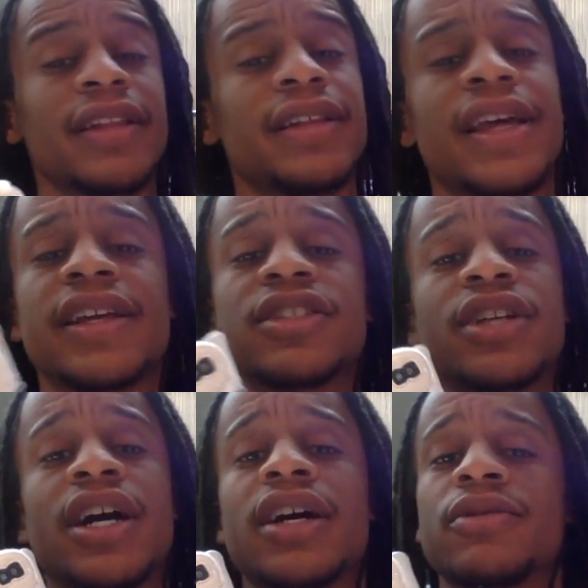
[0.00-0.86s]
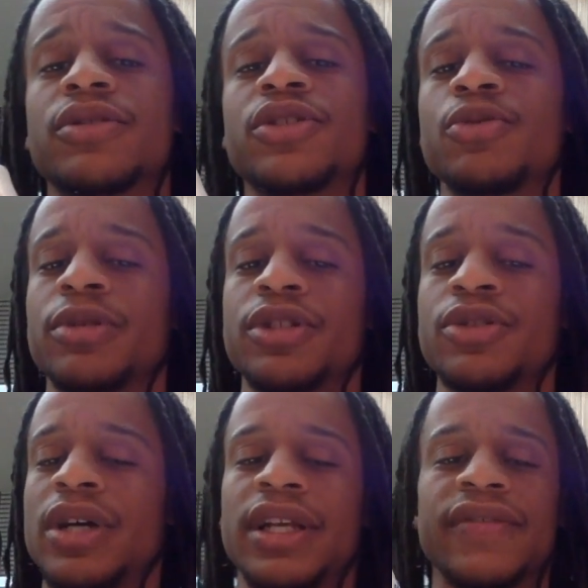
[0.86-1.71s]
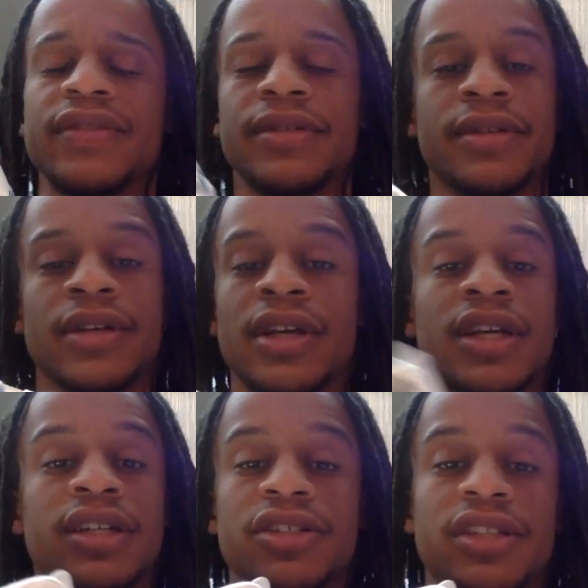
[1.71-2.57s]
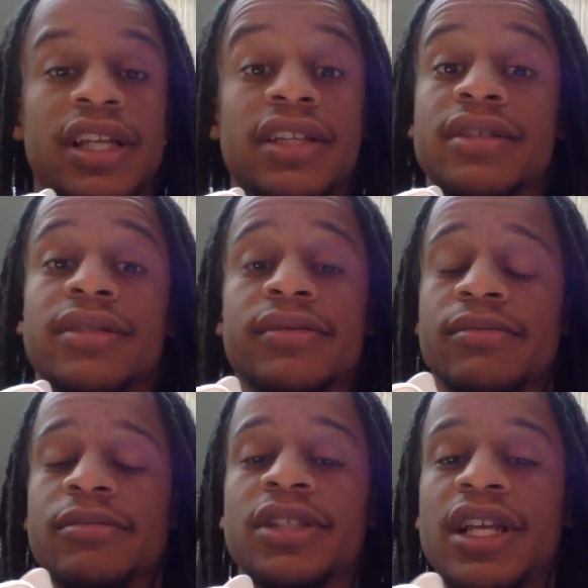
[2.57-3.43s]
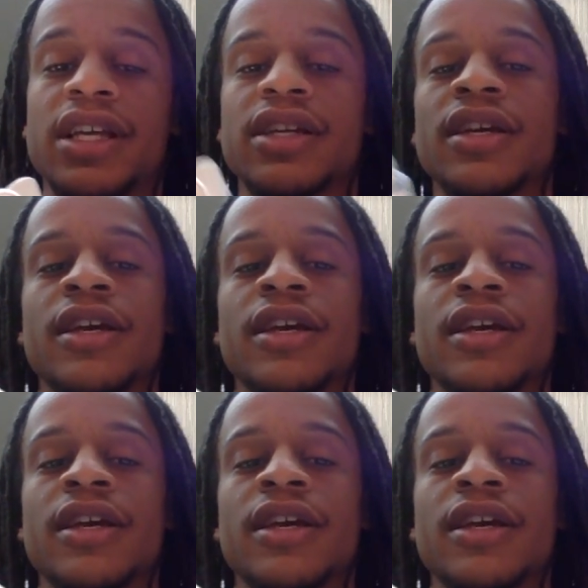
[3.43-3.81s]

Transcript: I had a Concord stupid too. I didn't even, that's a mistake.